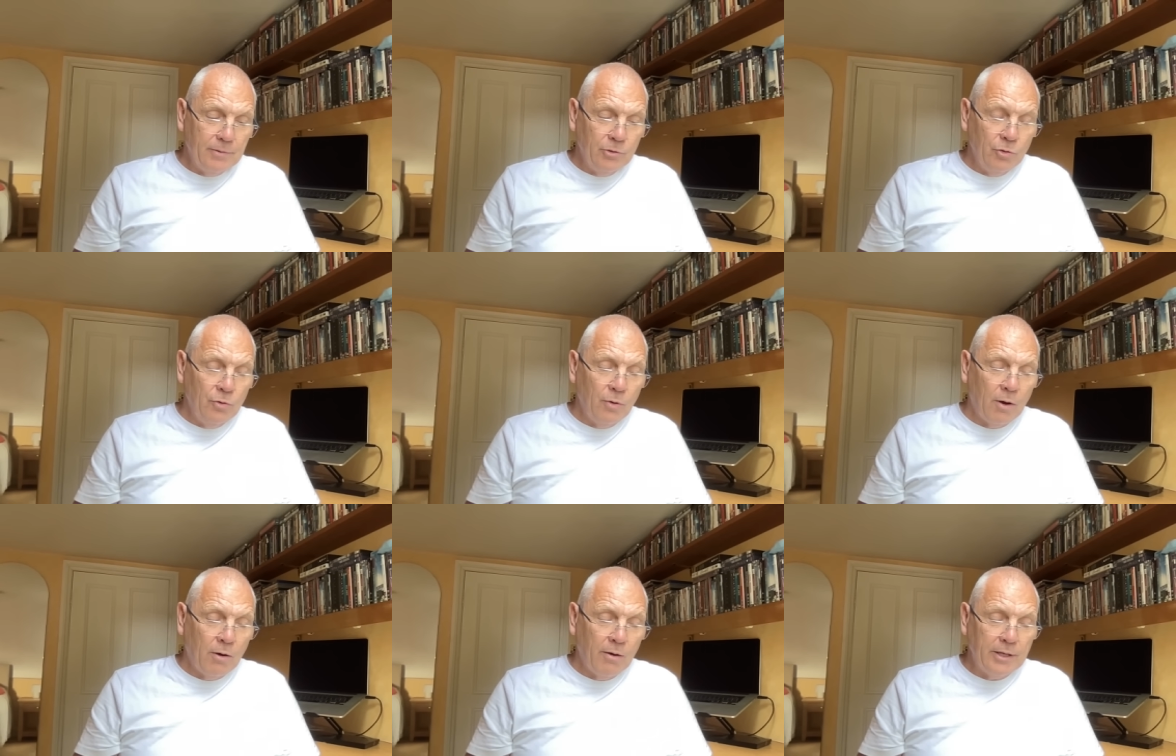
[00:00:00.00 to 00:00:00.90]
you
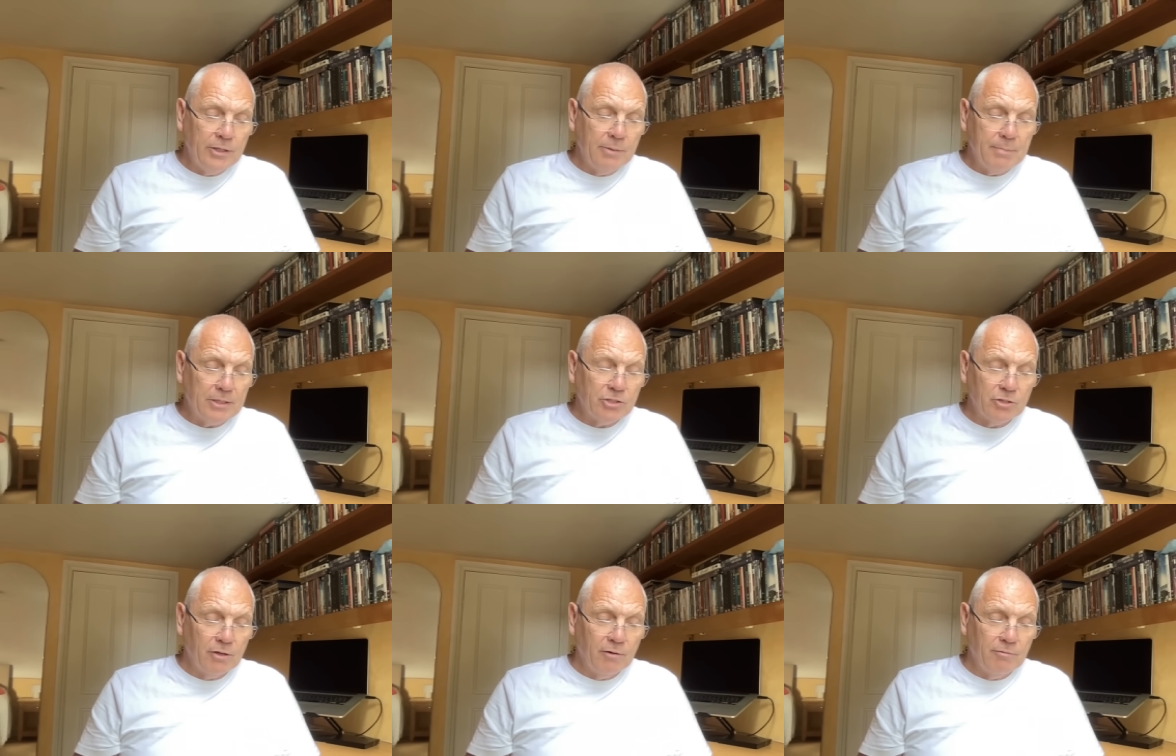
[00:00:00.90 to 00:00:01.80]
are in the
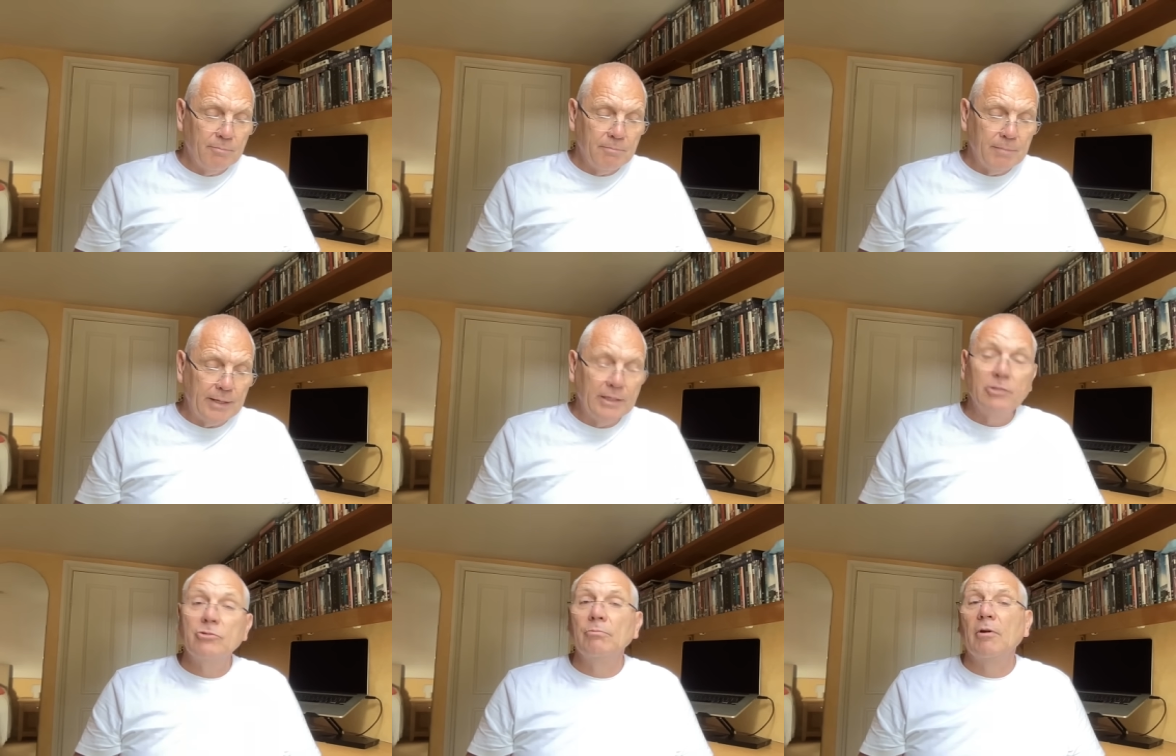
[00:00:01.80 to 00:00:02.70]
midst of
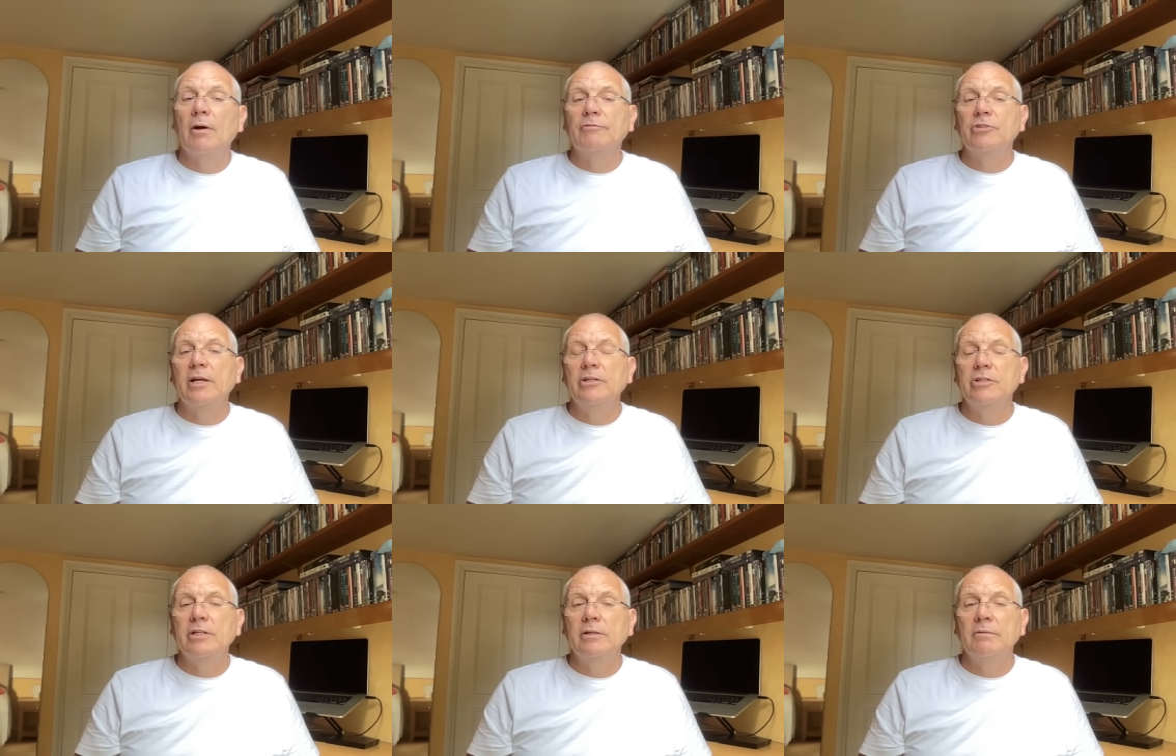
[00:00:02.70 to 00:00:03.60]
making some life
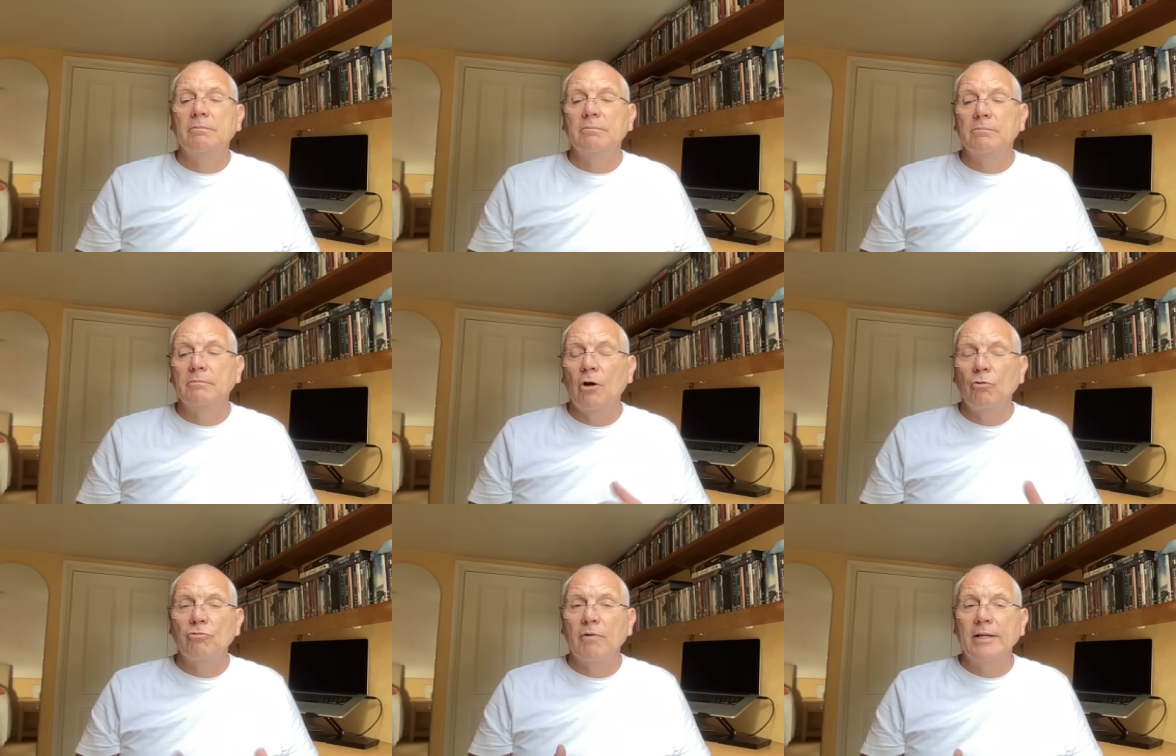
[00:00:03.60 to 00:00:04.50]
changing
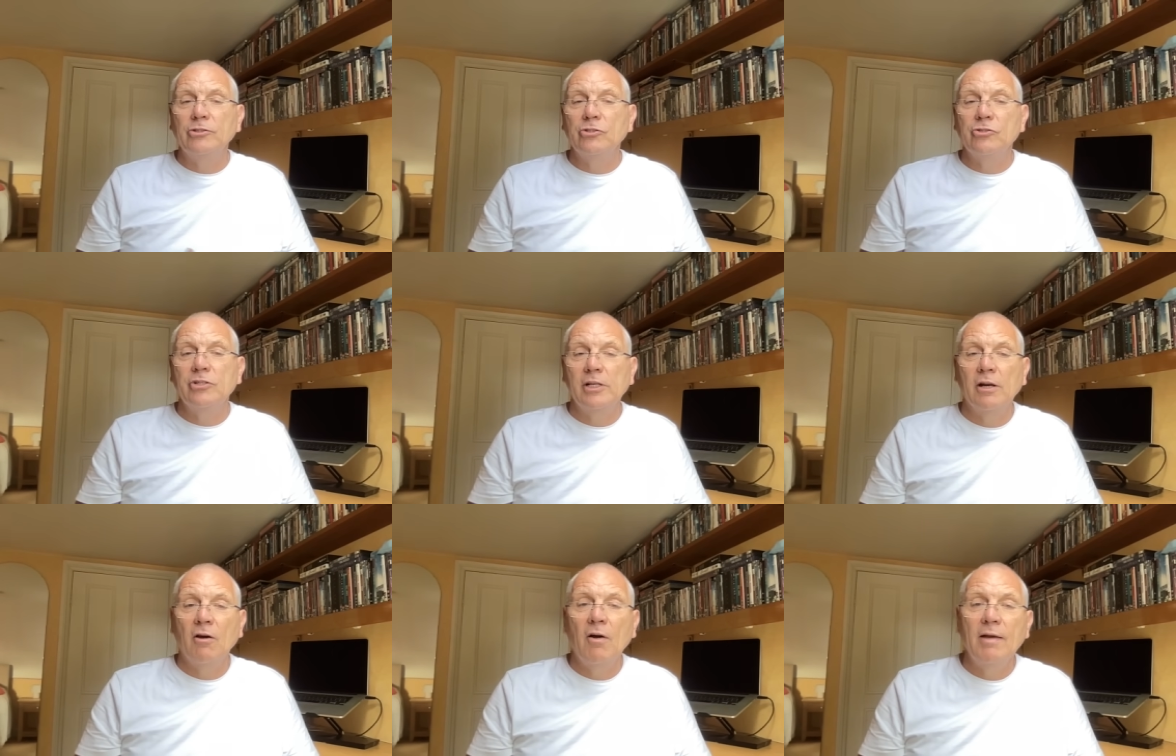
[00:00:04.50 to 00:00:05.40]
alterations to your
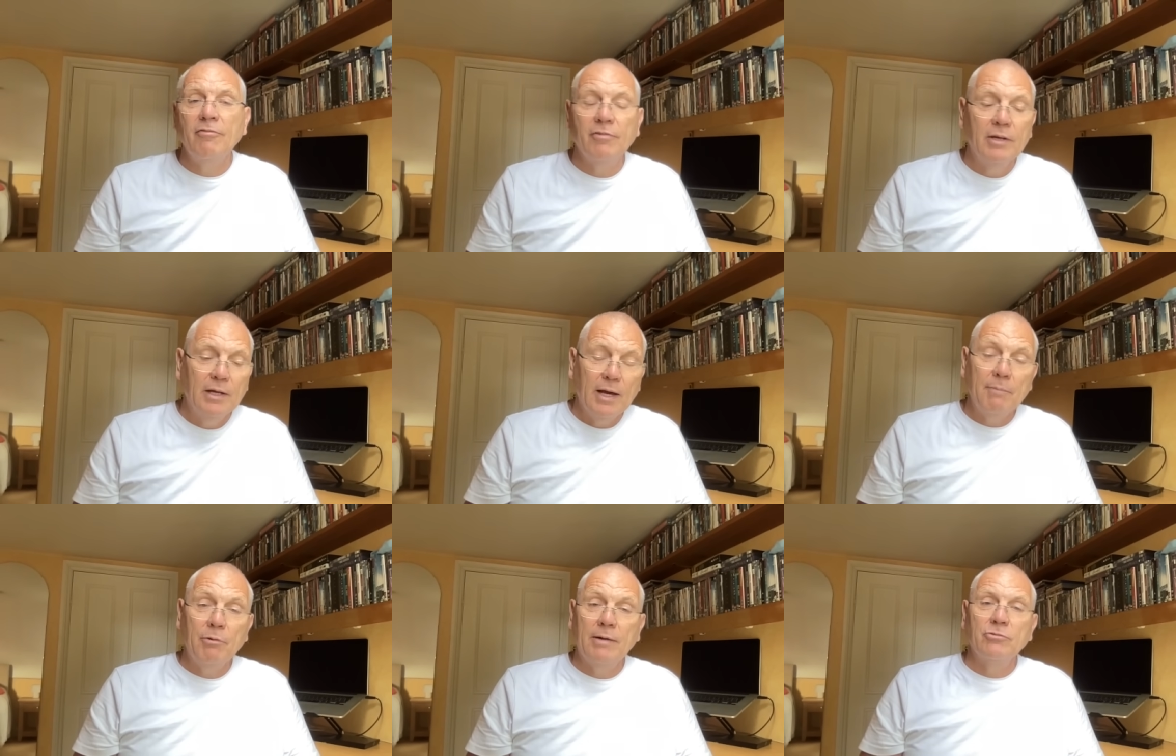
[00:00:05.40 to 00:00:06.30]
life
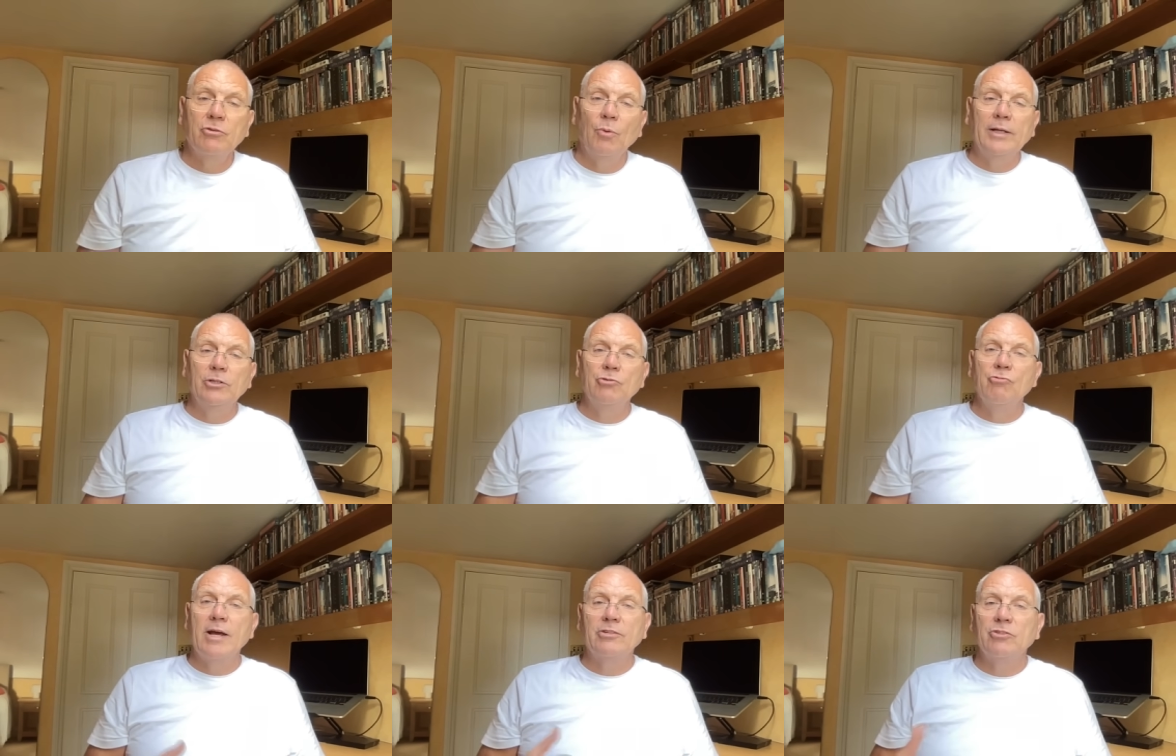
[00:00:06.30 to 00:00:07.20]
and perhaps the way you
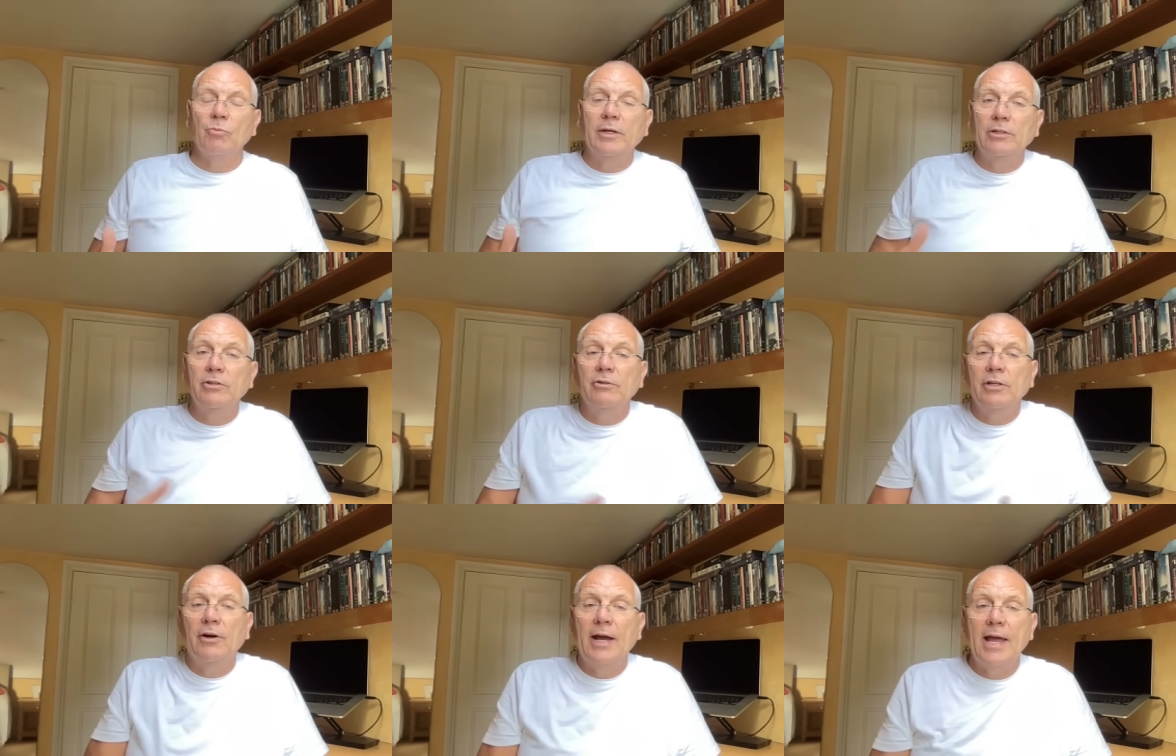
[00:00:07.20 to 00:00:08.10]
dress, the way you do
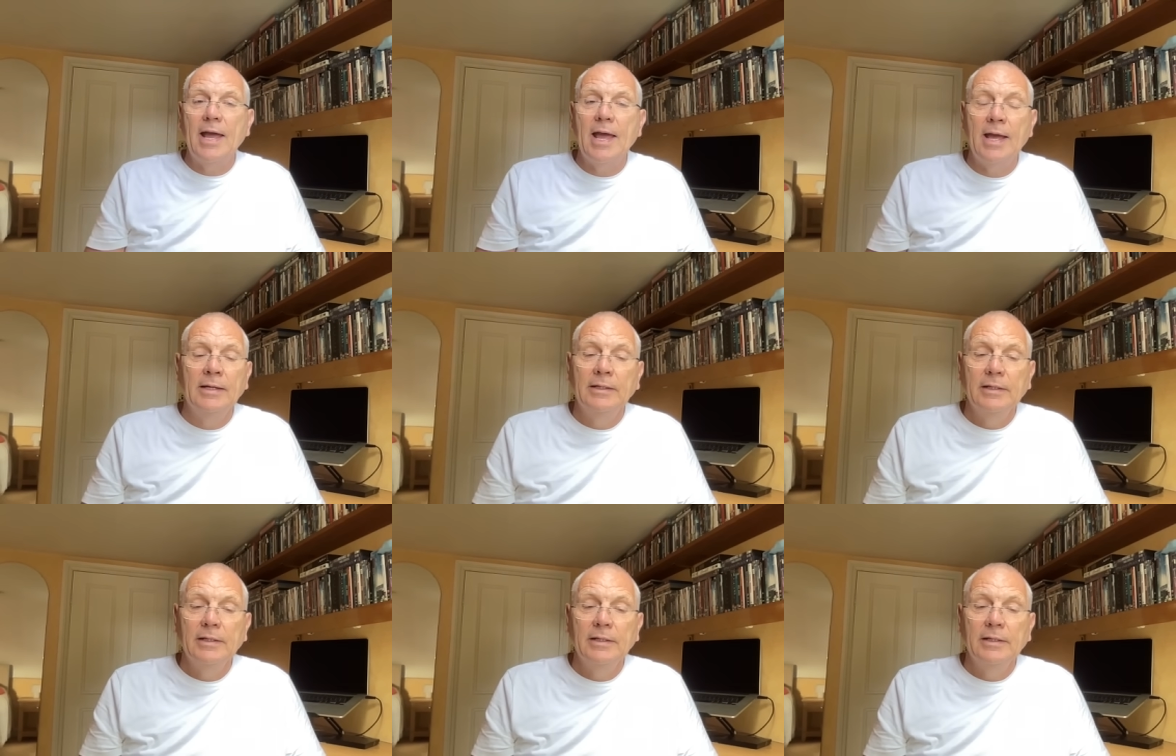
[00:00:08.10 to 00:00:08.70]
your hair,